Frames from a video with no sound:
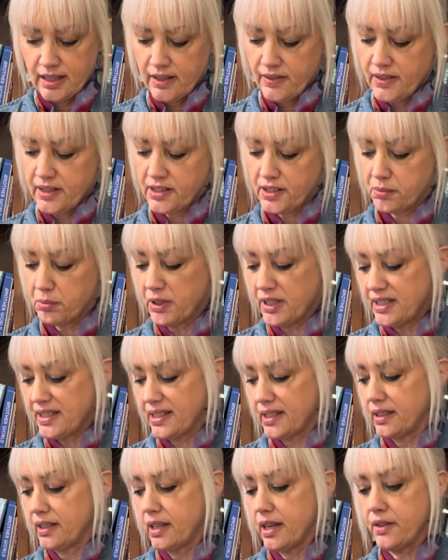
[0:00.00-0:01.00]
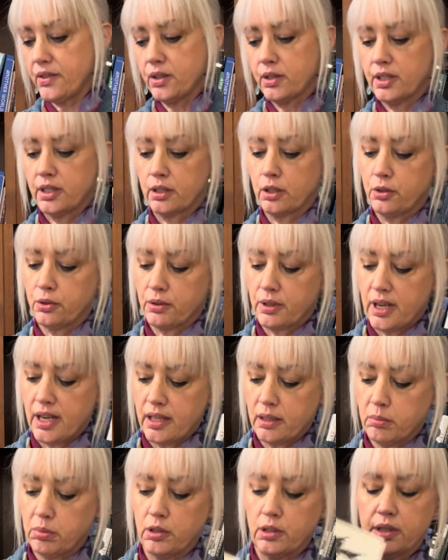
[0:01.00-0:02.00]
This one is another
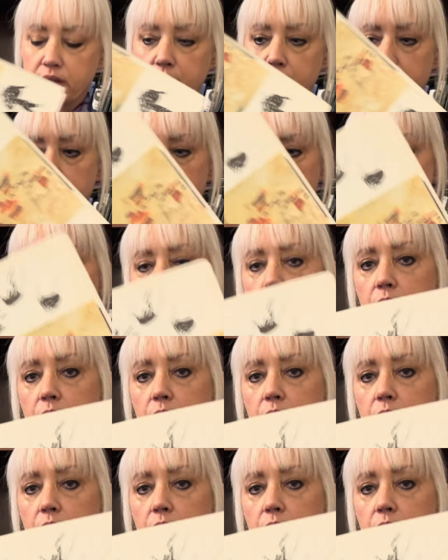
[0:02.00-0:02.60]
incredible, incredible